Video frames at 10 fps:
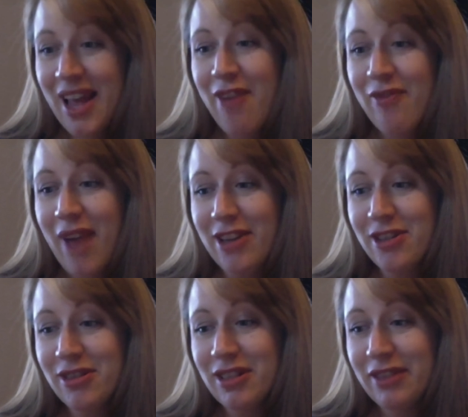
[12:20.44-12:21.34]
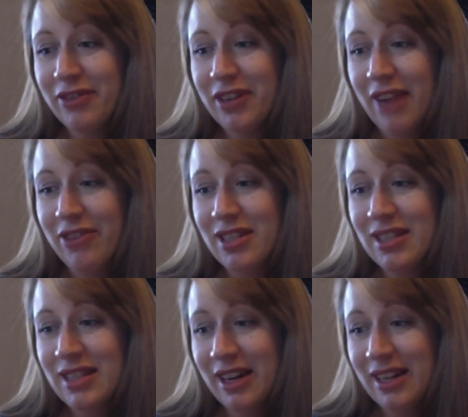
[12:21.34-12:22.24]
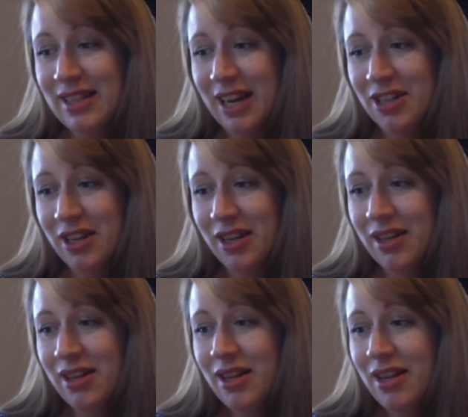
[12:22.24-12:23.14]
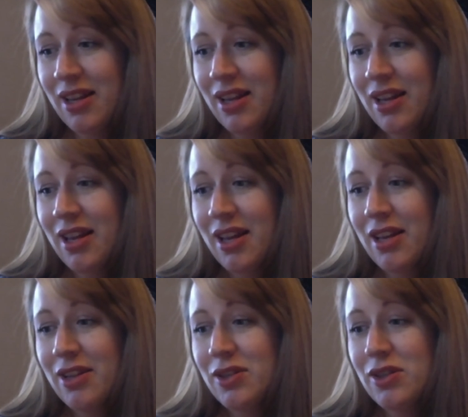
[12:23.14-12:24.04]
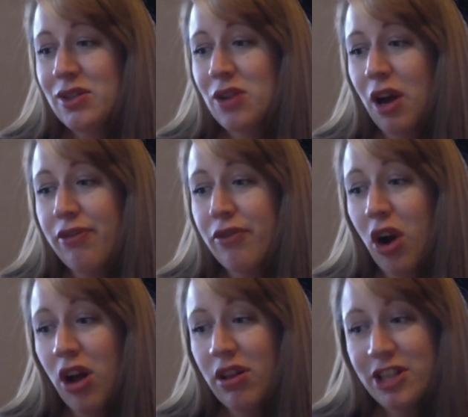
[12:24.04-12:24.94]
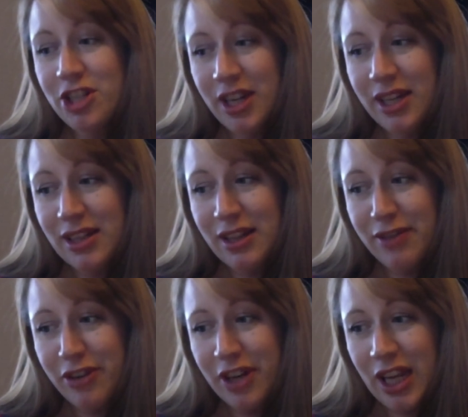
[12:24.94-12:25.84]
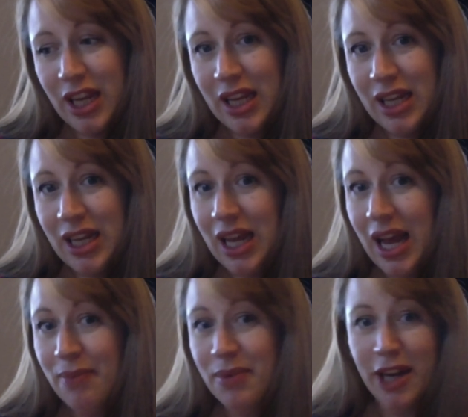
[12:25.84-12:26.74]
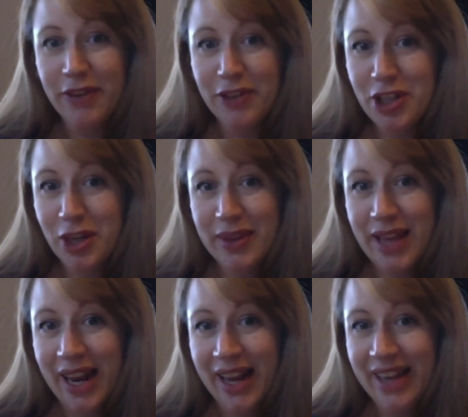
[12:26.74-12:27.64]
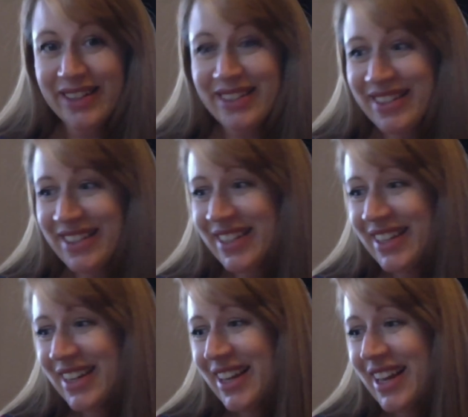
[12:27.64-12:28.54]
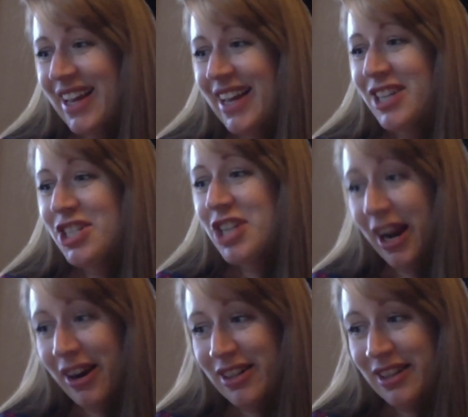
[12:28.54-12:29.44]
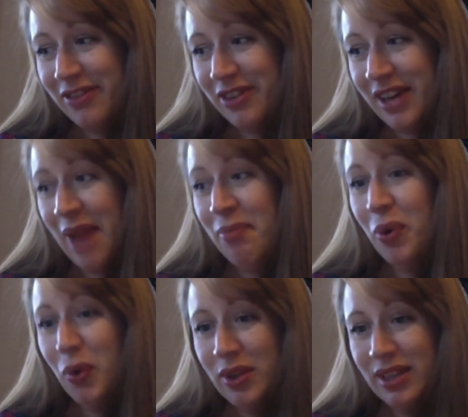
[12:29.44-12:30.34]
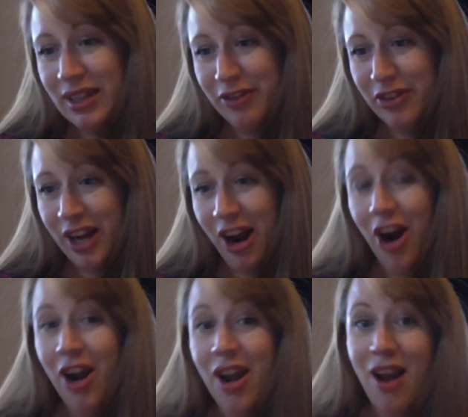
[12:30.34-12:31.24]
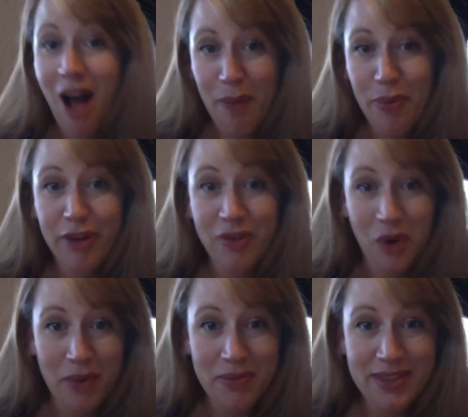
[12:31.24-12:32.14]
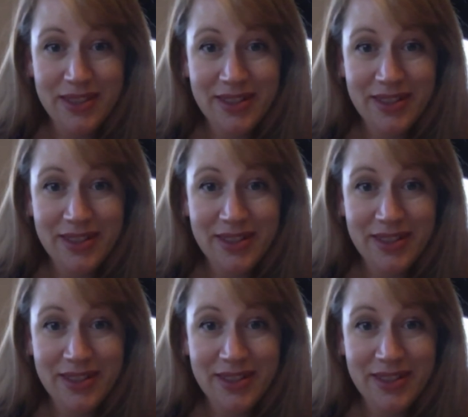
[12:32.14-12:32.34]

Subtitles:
vaginal delivery after cesarean section, sophrology delivery, I'm not even sure what that is, chair delivery, and pool delivery are not performed.